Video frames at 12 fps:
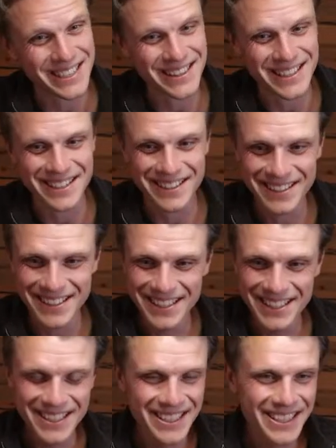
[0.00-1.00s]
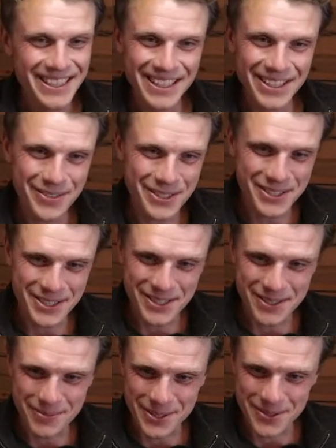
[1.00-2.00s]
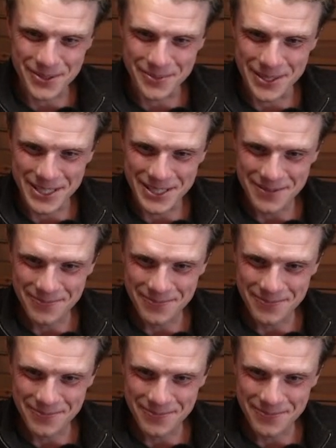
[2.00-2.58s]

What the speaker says: there, it was just a bit too much.